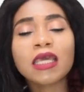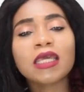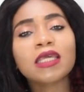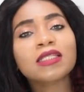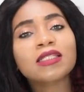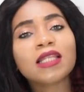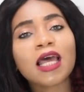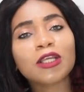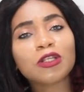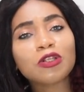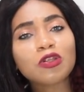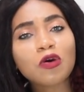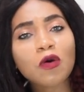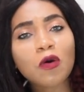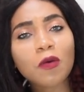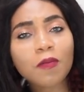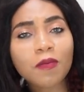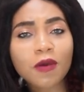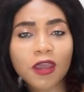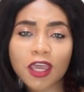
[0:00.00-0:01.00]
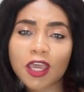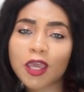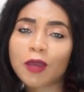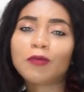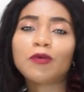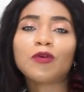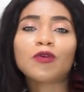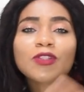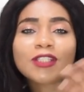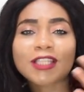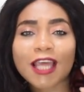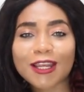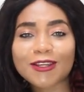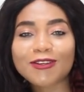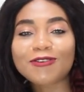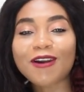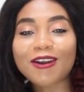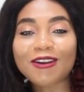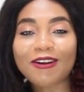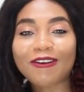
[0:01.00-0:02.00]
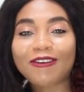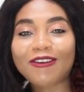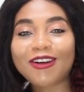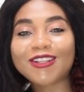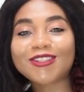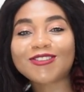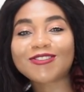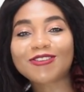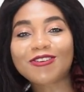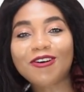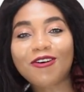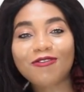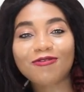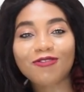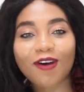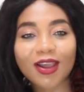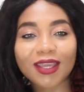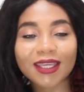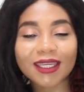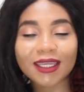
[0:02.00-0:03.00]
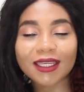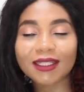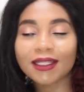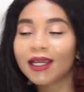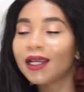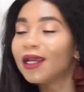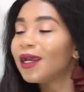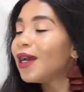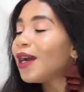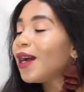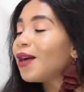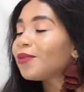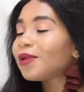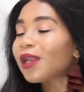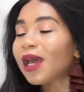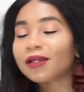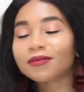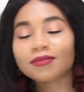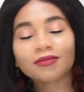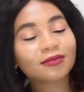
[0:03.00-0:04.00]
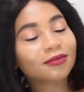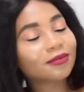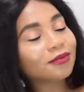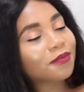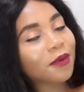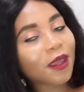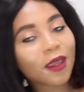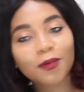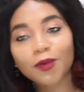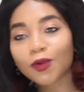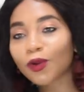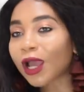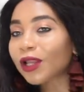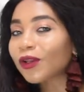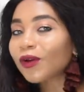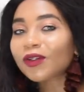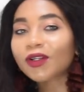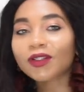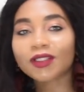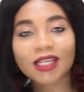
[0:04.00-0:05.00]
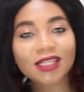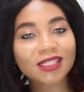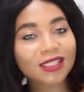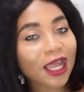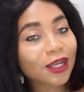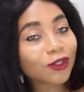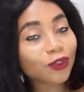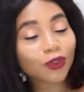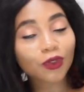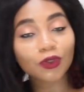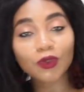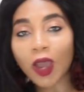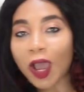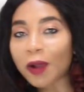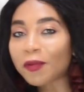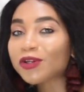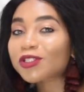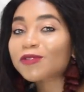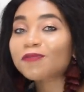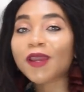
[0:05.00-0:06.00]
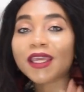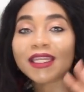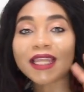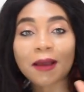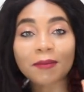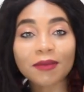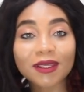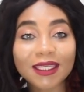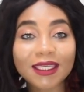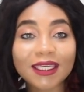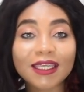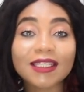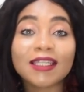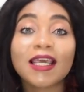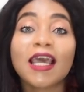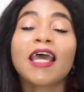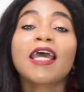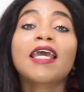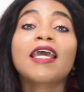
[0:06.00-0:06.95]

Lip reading: He's like, "No, babe. You said you were not going to go for it." I'm like, "Babe, you cannot understand. You don't know how much pain I'm in."